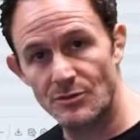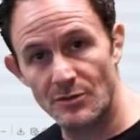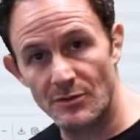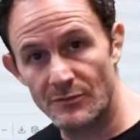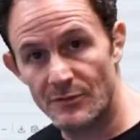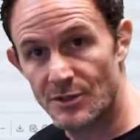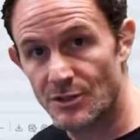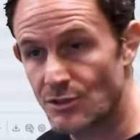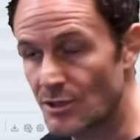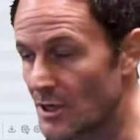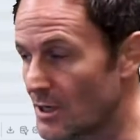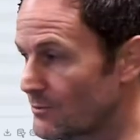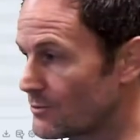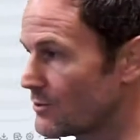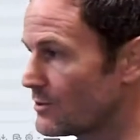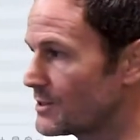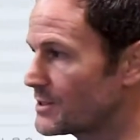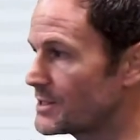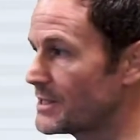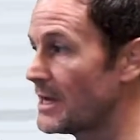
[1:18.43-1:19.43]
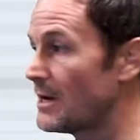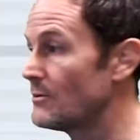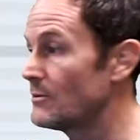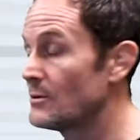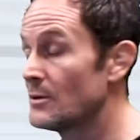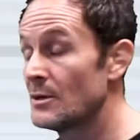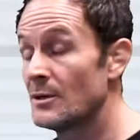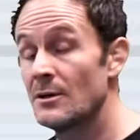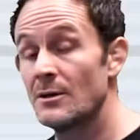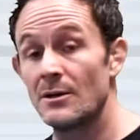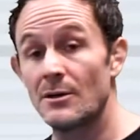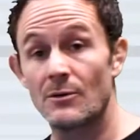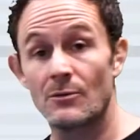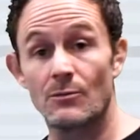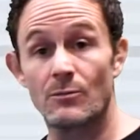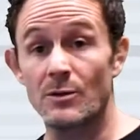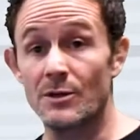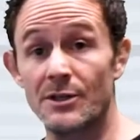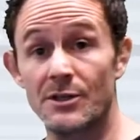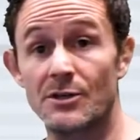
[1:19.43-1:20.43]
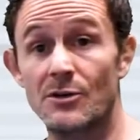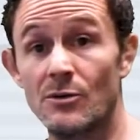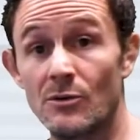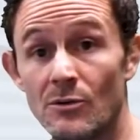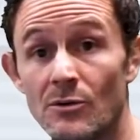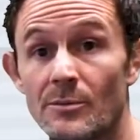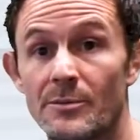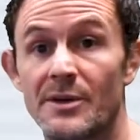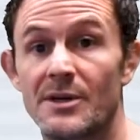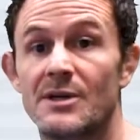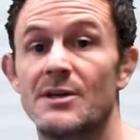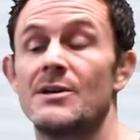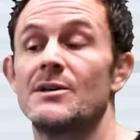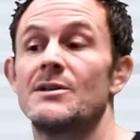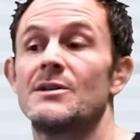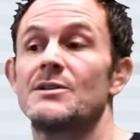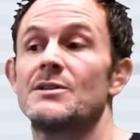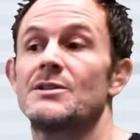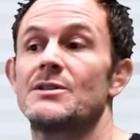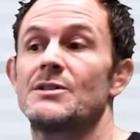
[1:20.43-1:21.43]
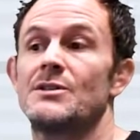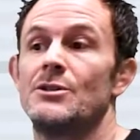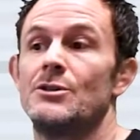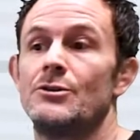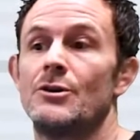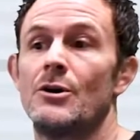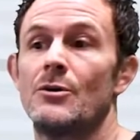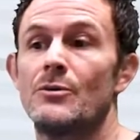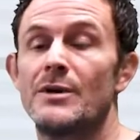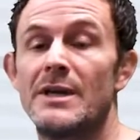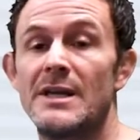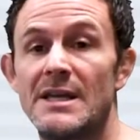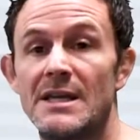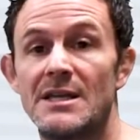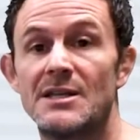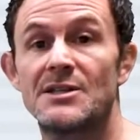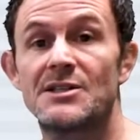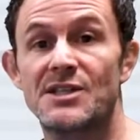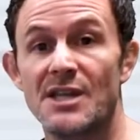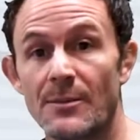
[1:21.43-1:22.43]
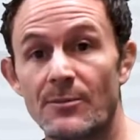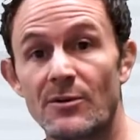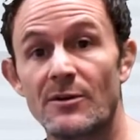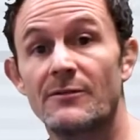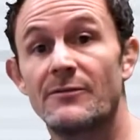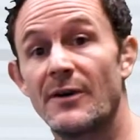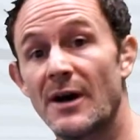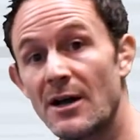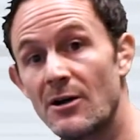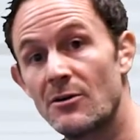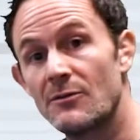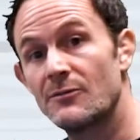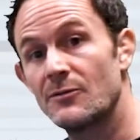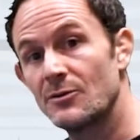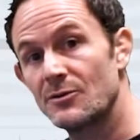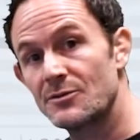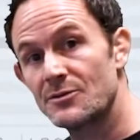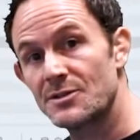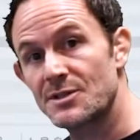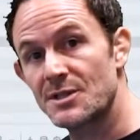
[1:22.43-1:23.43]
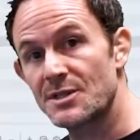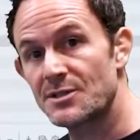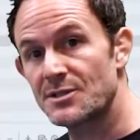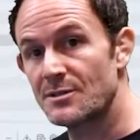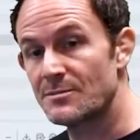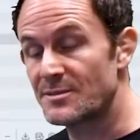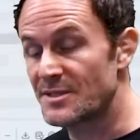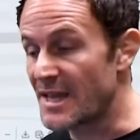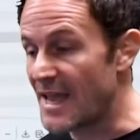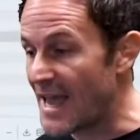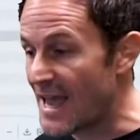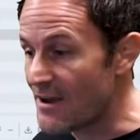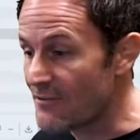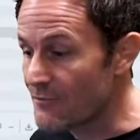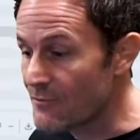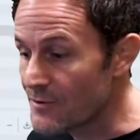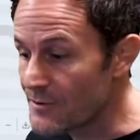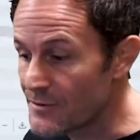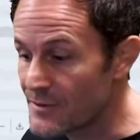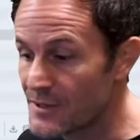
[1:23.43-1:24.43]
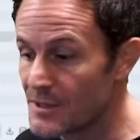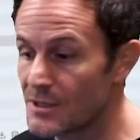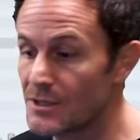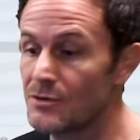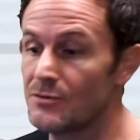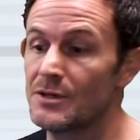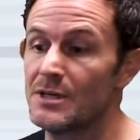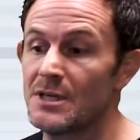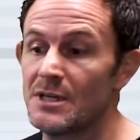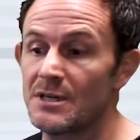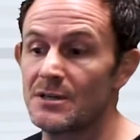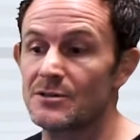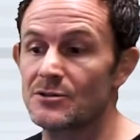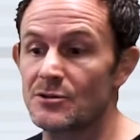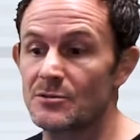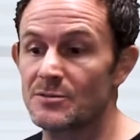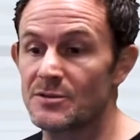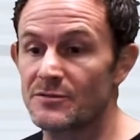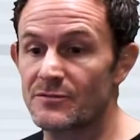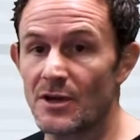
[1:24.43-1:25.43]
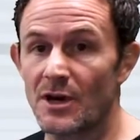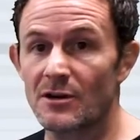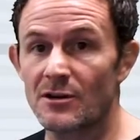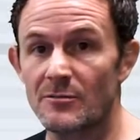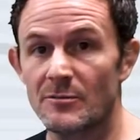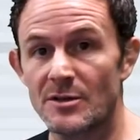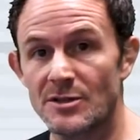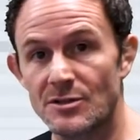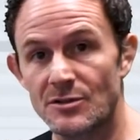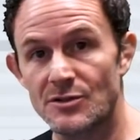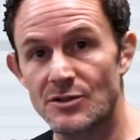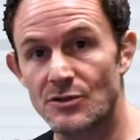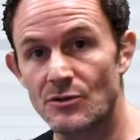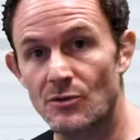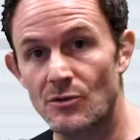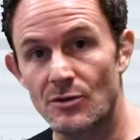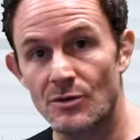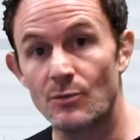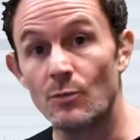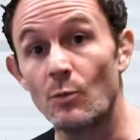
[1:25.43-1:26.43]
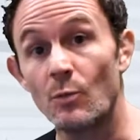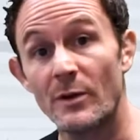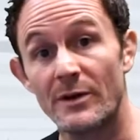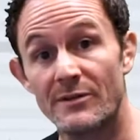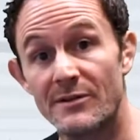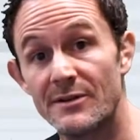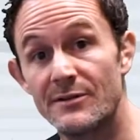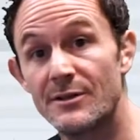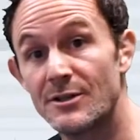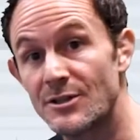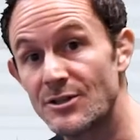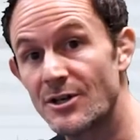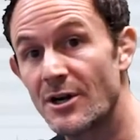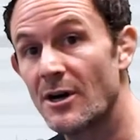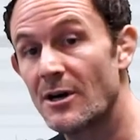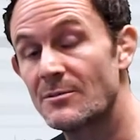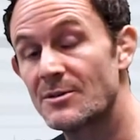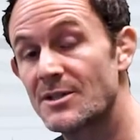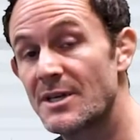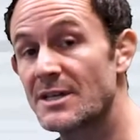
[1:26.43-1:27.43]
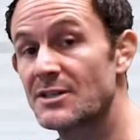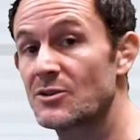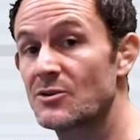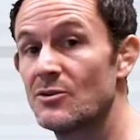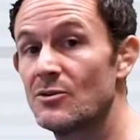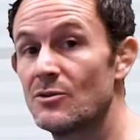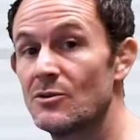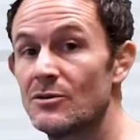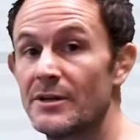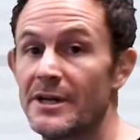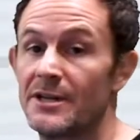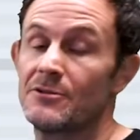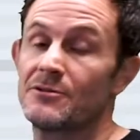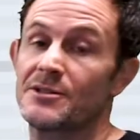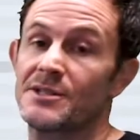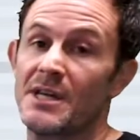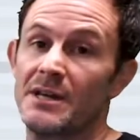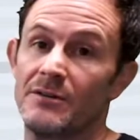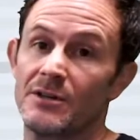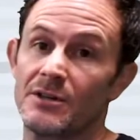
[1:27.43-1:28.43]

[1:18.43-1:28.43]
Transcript: of the shop drawings. Now, really cool because you don't need separate file folder systems. Everything you need in terms of documents are stored within the job. So that's cool, and you're saving a